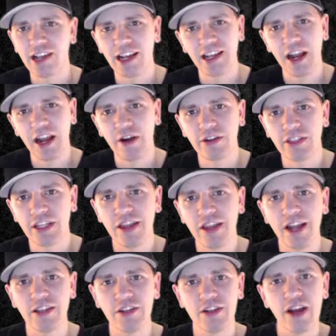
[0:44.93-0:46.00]
I can guarantee
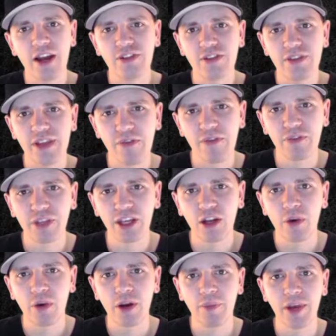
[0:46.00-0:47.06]
that. So you guys are definitely going to
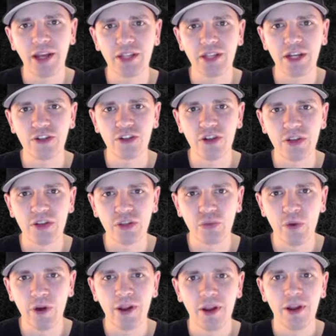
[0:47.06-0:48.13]
want to pay attention to this
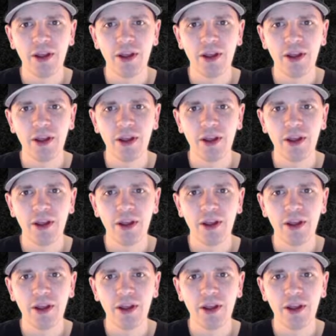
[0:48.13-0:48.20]
one.